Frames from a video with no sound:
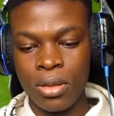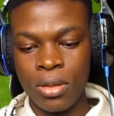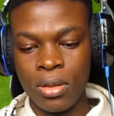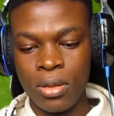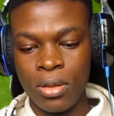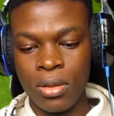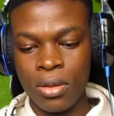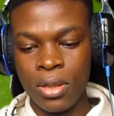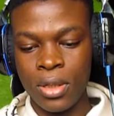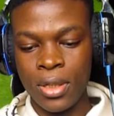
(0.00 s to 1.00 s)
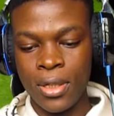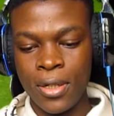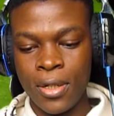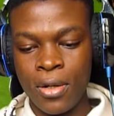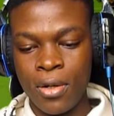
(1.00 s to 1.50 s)

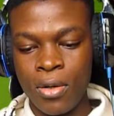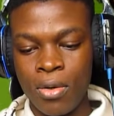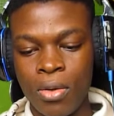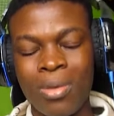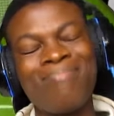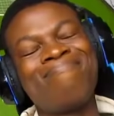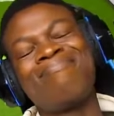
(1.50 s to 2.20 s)
(no one is talking)